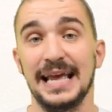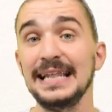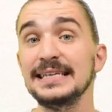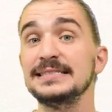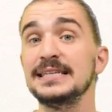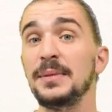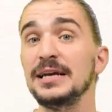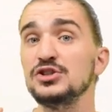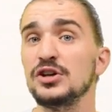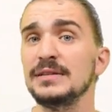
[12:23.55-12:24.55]
and the
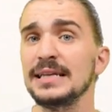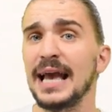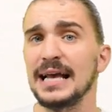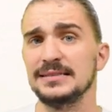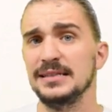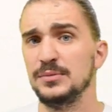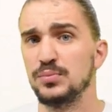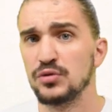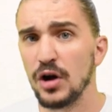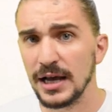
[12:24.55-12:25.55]
semi-solid casting
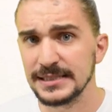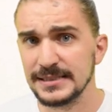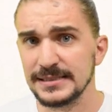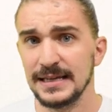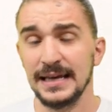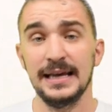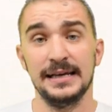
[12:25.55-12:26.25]
process